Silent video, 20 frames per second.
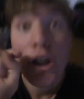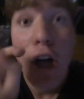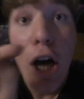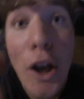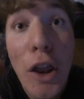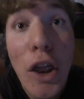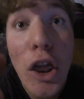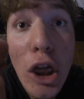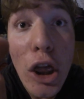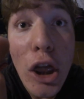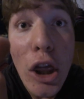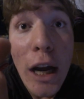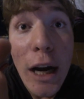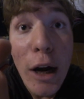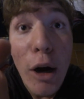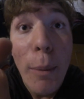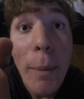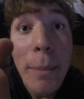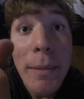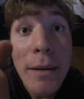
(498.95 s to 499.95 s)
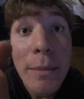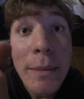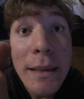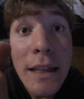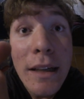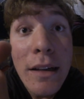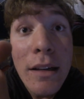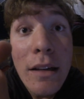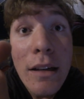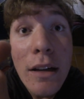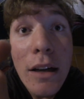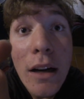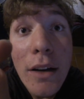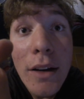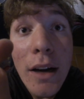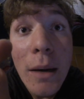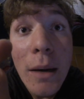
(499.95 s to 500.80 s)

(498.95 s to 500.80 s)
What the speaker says: done. I hope I'm gonna be done on